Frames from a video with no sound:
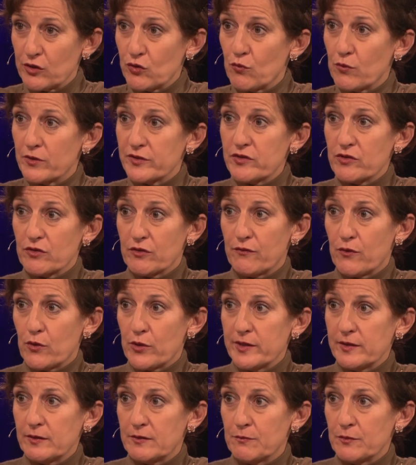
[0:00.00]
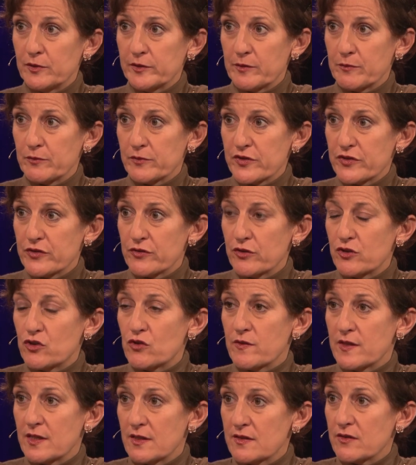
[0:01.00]
Where you want to avoid multiple
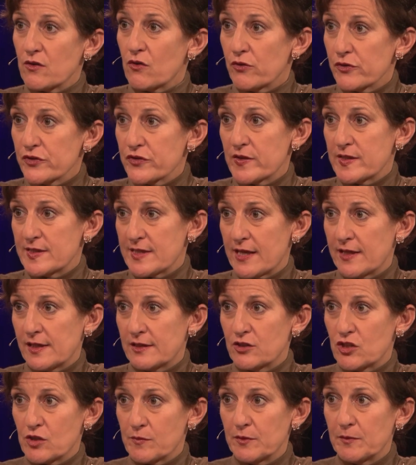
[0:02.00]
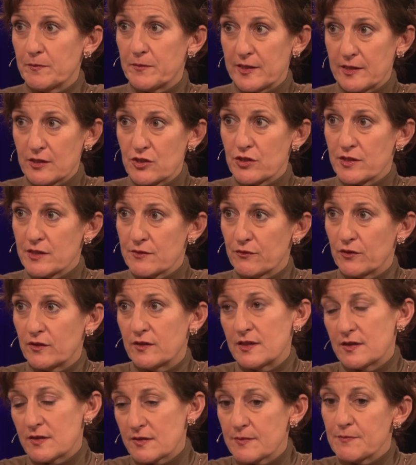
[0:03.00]
surgeries, also as eligible patients for
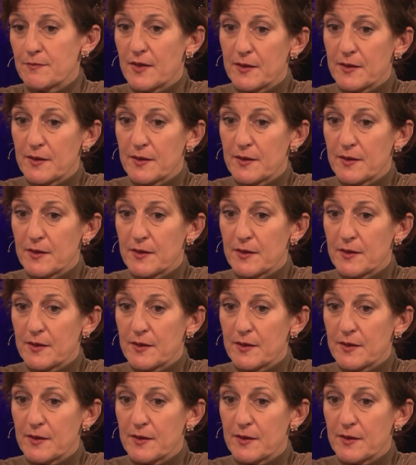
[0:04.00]
this